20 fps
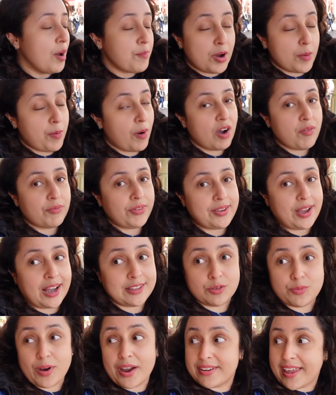But apart from that, you
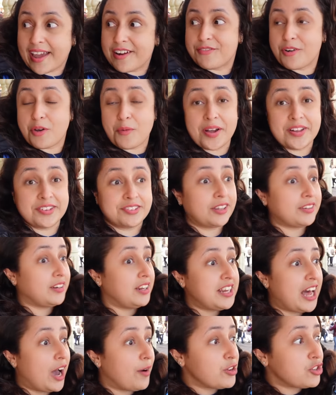had to wear it everywhere. And
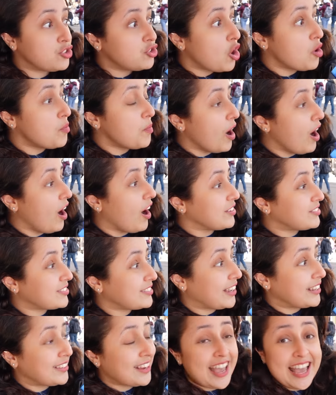suddenly now it's no masks
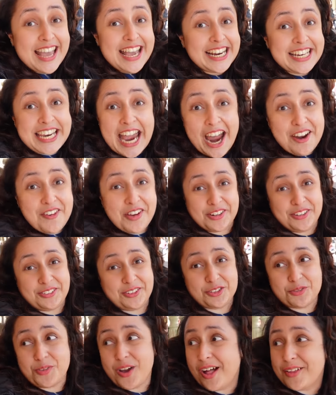and characters
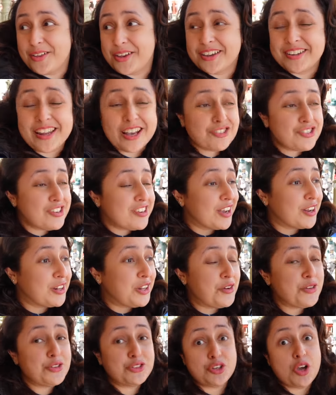as well. You can actually get
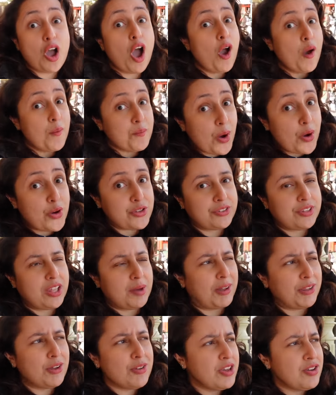close to most of
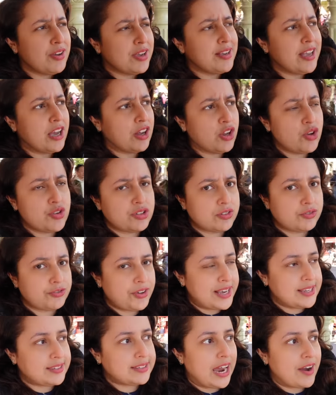them. I don't think you can get close to
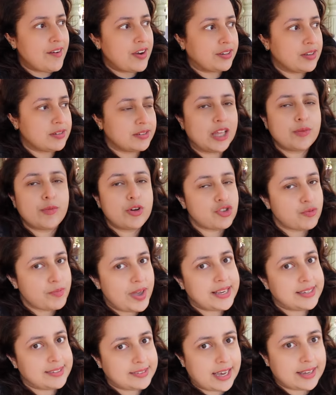face characters yet, which
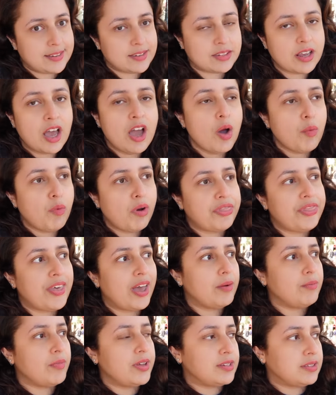makes sense. With
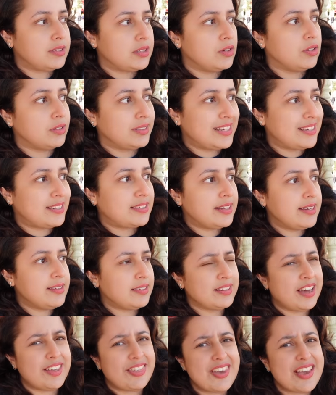them, it's still
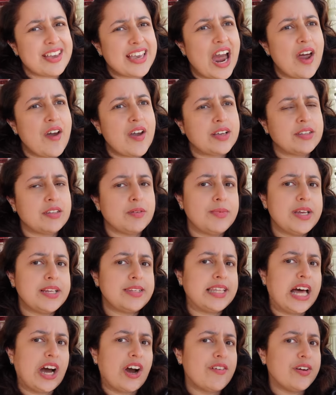distance, and I think character meets
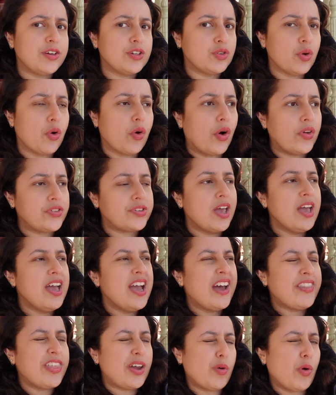that are in indoors,
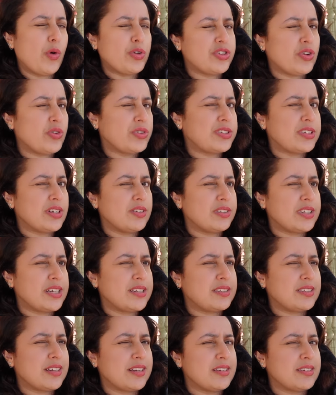they're also still
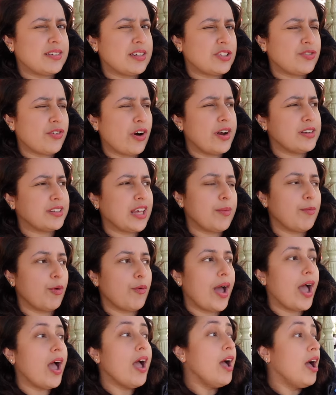distanced as far as I'm
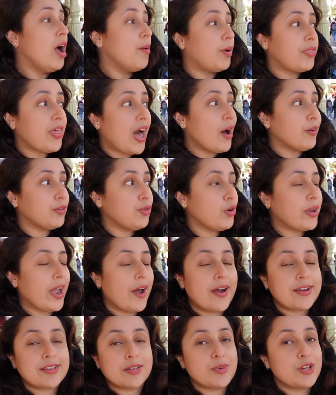aware. But the outdoor
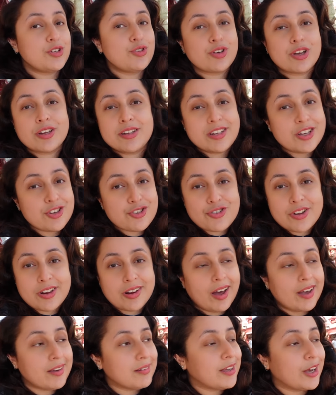character means you can literally
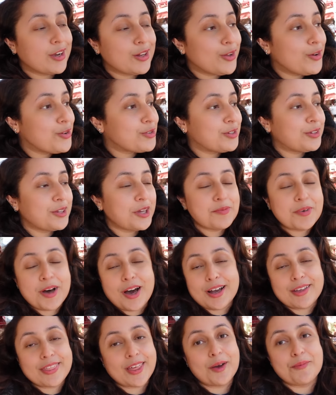like get close to them,
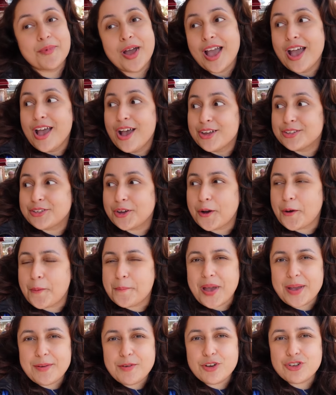hug them. So
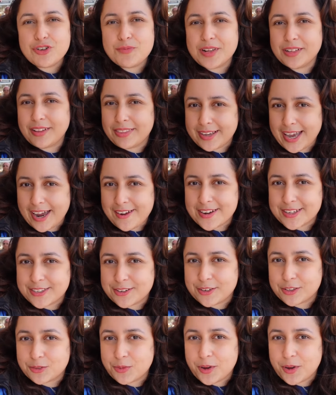maybe we should meet another character as